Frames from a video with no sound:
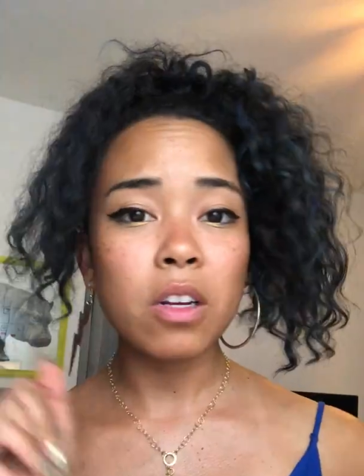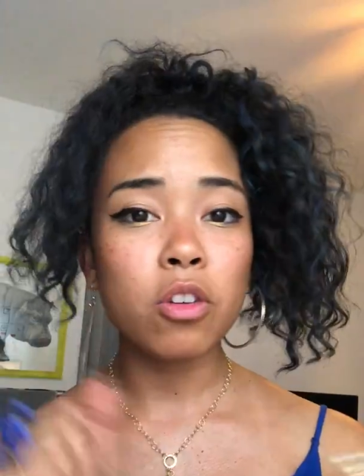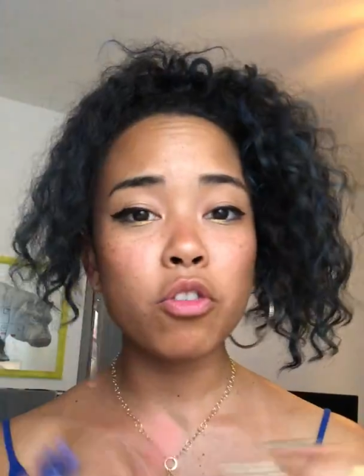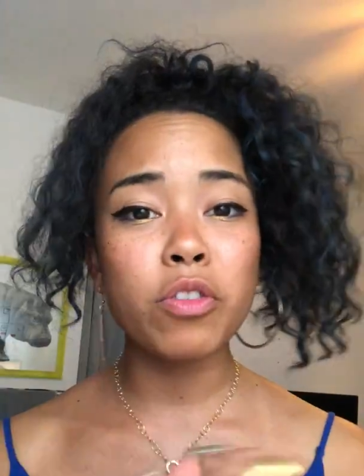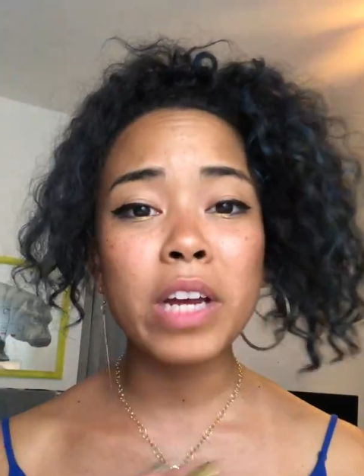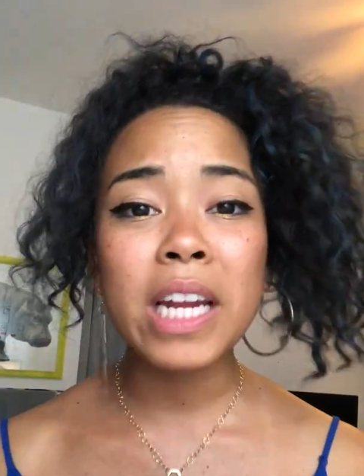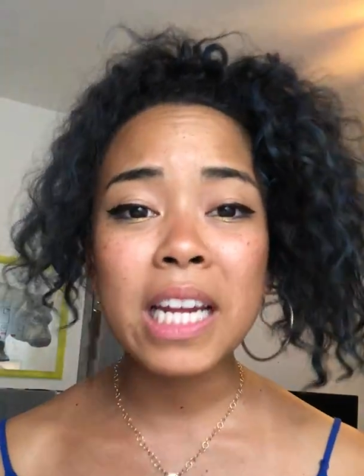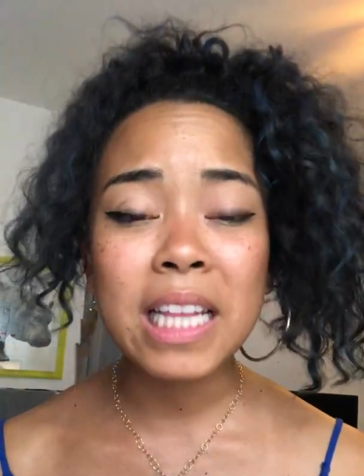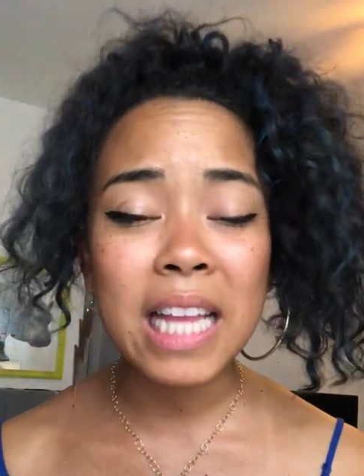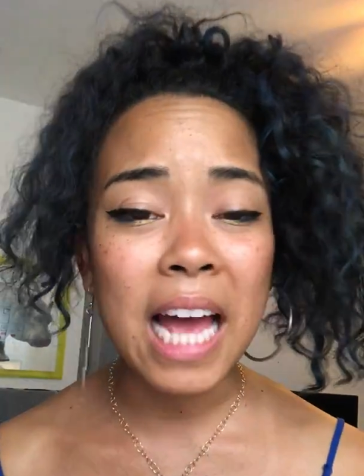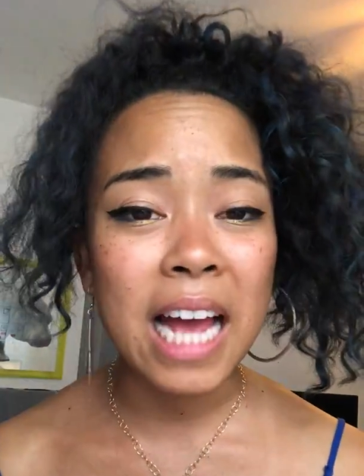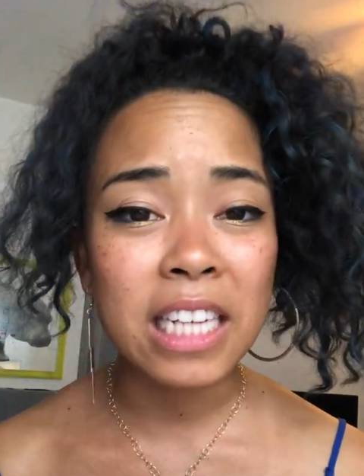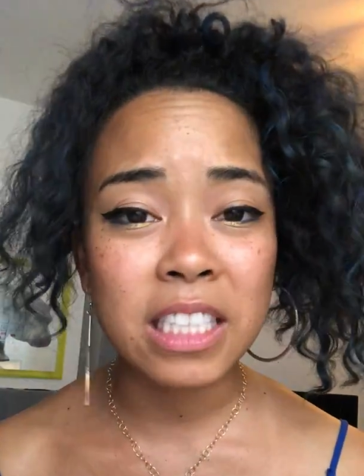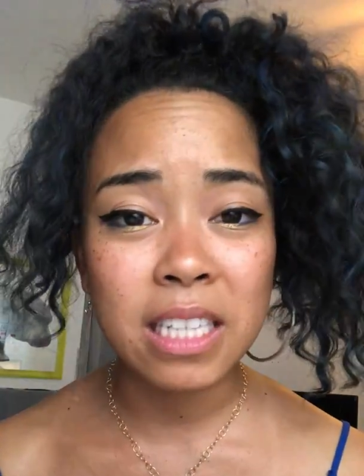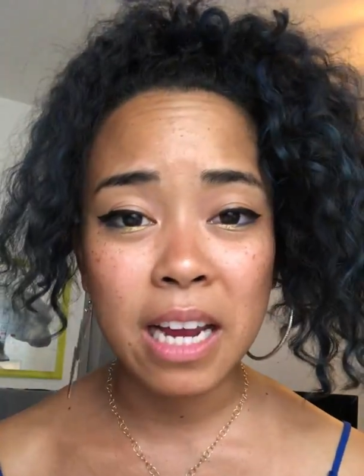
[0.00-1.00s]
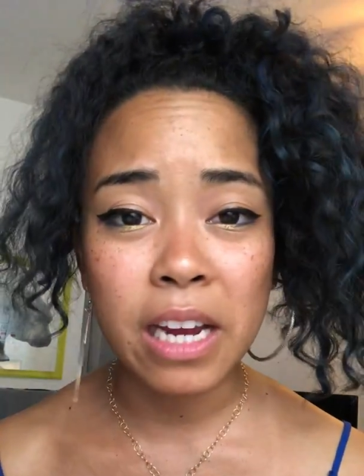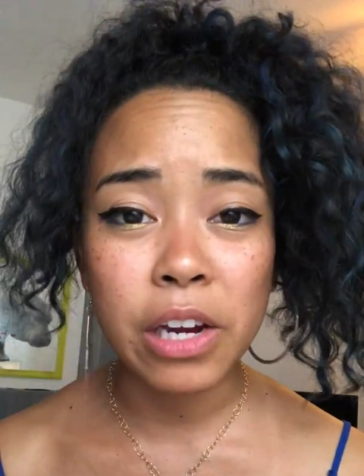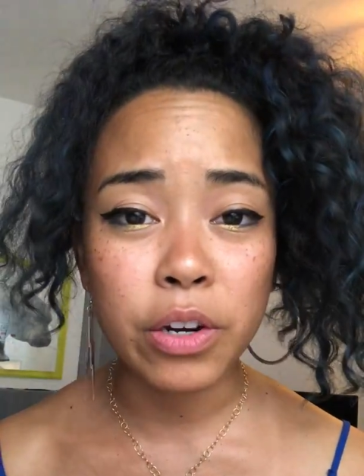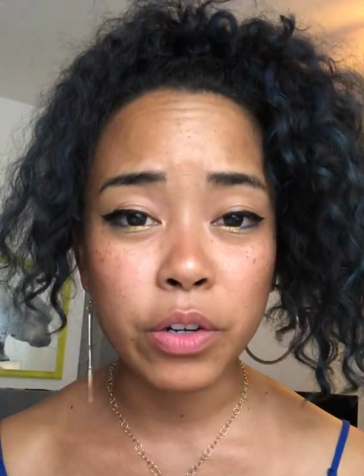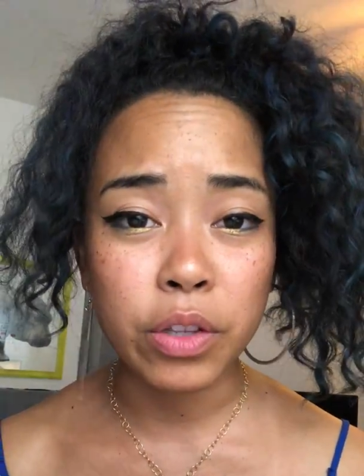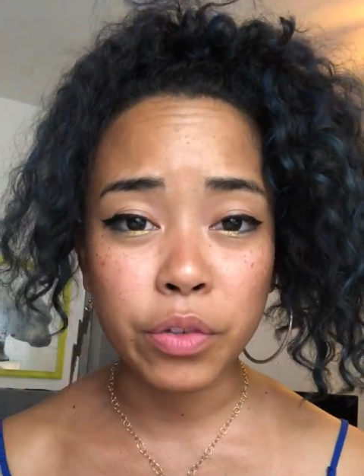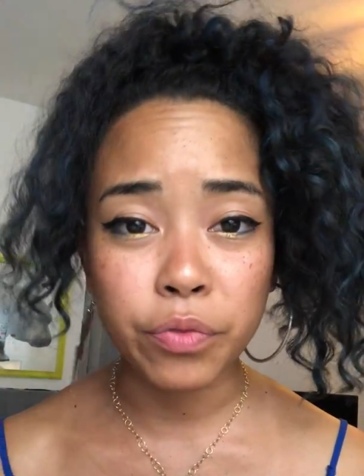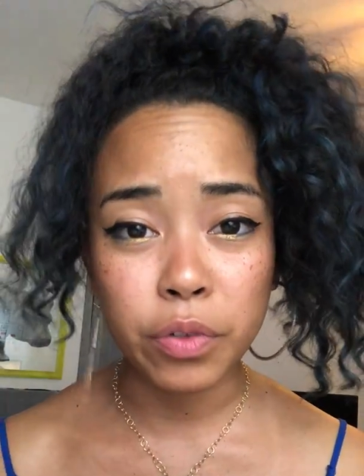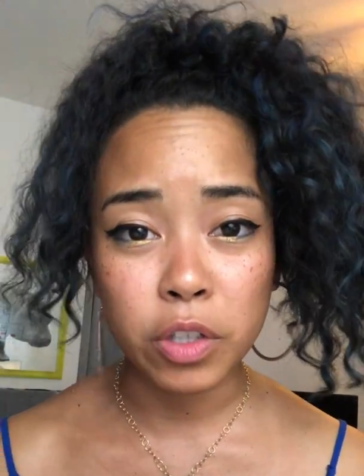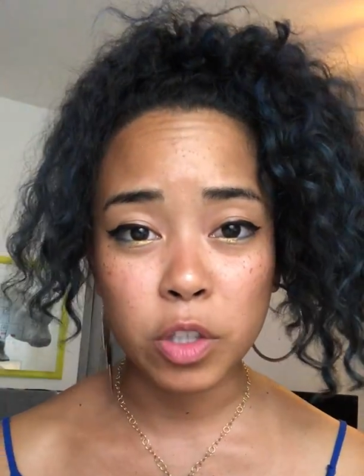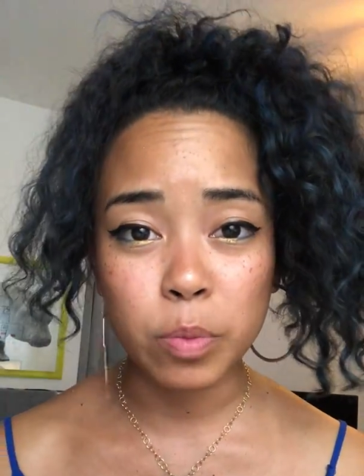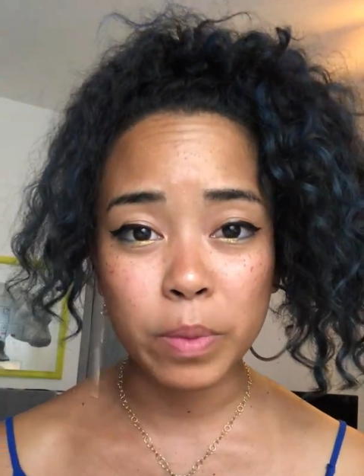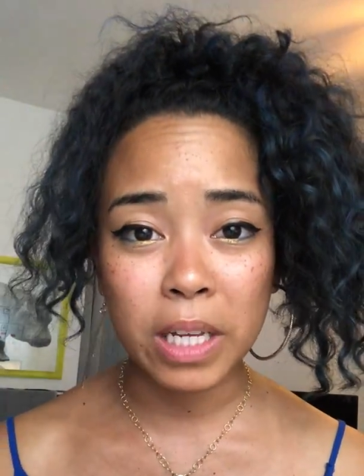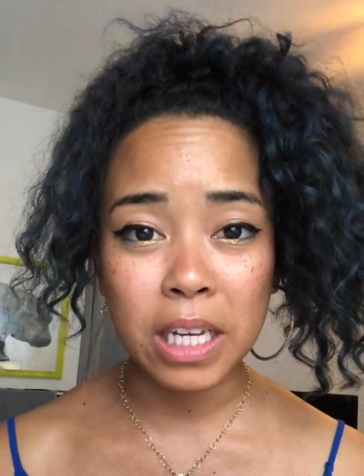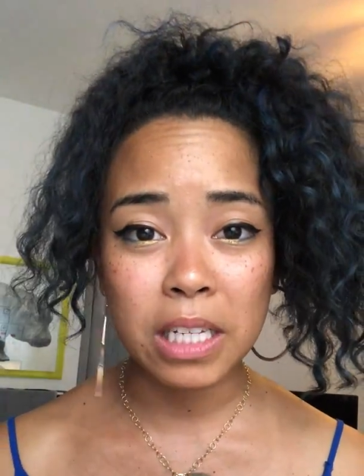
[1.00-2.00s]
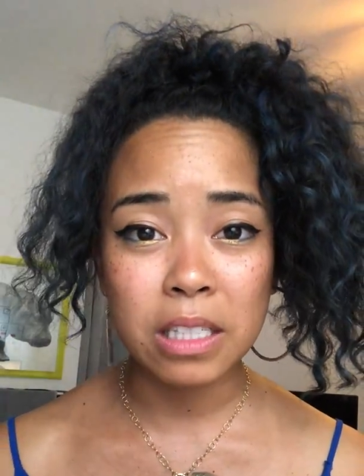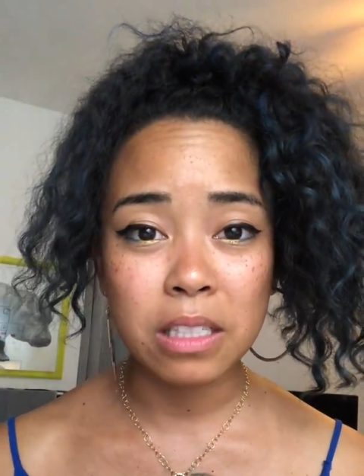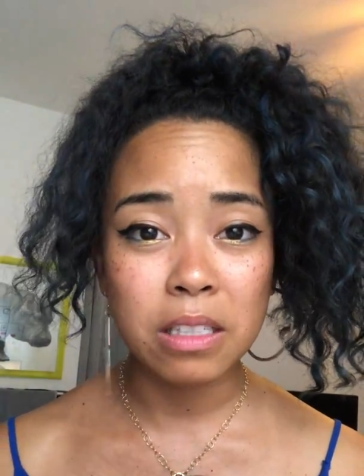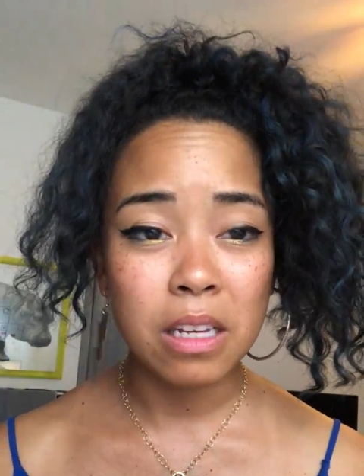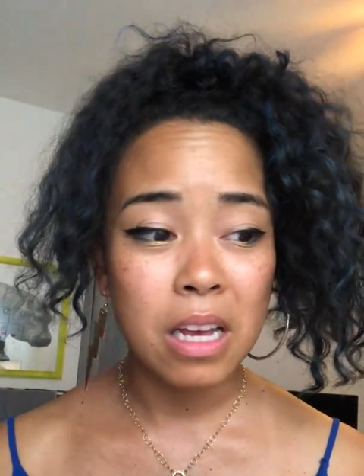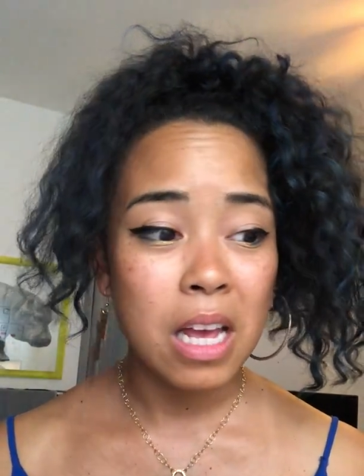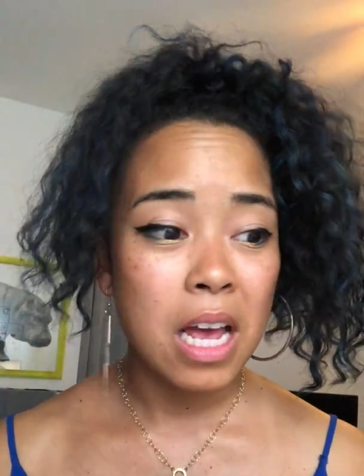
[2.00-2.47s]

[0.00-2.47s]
Creating the hashtag here in the first place.